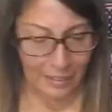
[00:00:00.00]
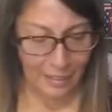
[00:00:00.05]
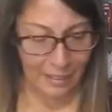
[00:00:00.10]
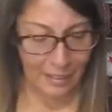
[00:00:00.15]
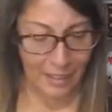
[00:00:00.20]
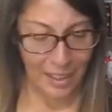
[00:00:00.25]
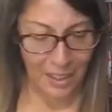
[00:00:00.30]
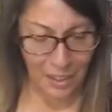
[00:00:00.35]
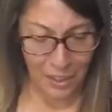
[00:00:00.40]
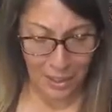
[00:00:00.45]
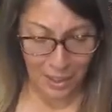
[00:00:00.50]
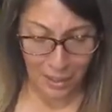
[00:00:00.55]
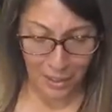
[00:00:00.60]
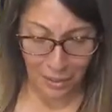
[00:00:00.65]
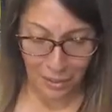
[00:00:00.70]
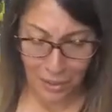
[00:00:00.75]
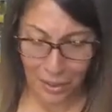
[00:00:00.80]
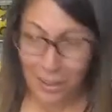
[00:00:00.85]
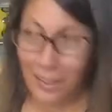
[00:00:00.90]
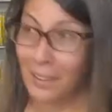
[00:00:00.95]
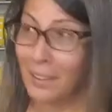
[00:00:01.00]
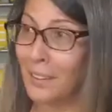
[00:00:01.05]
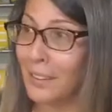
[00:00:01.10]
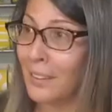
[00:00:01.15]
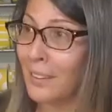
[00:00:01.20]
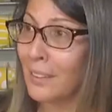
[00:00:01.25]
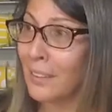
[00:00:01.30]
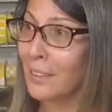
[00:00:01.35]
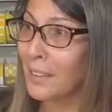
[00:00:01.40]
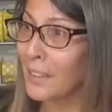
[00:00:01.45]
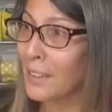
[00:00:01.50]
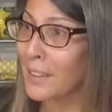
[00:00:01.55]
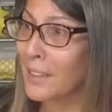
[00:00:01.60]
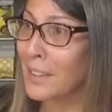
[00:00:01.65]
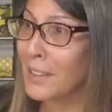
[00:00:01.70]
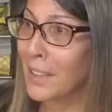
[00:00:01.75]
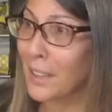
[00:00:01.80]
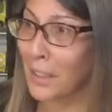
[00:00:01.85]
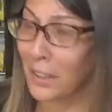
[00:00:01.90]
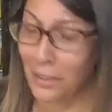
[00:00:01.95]
I'm scared. I'm
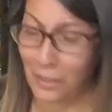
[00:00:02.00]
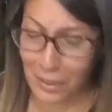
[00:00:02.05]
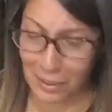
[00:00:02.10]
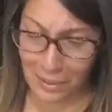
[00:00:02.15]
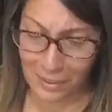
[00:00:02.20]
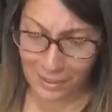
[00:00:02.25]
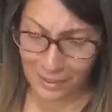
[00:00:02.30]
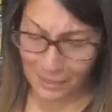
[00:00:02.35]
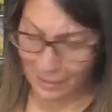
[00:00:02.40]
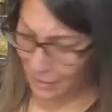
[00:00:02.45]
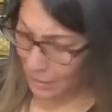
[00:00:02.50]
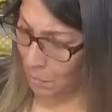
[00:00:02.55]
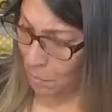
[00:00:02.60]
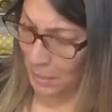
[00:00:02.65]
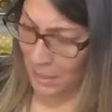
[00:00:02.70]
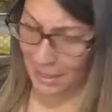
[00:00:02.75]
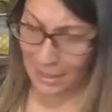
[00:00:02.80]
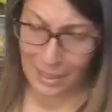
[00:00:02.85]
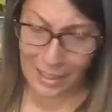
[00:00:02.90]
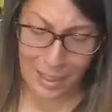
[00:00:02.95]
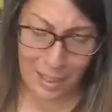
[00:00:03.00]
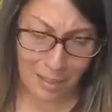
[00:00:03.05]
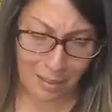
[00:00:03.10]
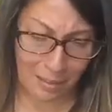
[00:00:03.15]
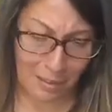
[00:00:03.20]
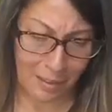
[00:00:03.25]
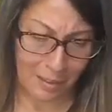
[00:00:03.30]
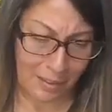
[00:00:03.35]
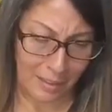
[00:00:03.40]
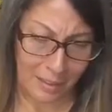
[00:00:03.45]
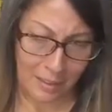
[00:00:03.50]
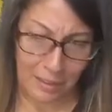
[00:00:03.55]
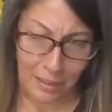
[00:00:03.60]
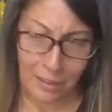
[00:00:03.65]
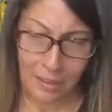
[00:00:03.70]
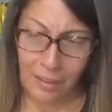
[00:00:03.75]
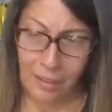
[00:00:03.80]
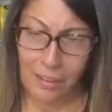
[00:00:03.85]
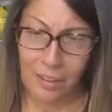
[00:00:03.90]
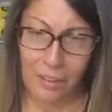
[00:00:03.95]
scared. Let me see.
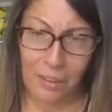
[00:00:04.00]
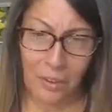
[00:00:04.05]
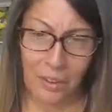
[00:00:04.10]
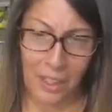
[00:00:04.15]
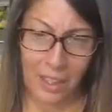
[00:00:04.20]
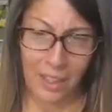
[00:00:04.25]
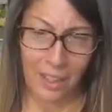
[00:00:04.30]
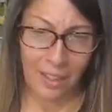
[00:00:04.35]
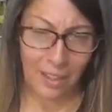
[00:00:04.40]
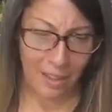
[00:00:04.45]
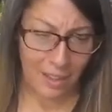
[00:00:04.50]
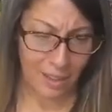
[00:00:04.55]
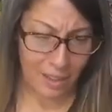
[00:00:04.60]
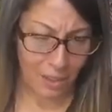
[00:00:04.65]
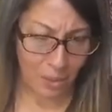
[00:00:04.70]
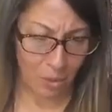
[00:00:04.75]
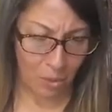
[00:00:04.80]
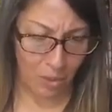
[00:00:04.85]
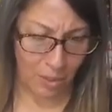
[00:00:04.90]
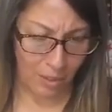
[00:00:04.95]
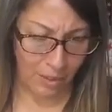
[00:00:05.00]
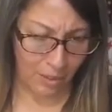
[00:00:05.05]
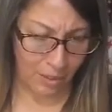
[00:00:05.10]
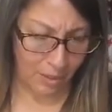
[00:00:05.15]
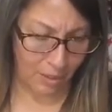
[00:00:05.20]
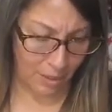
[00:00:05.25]
All right, it's on.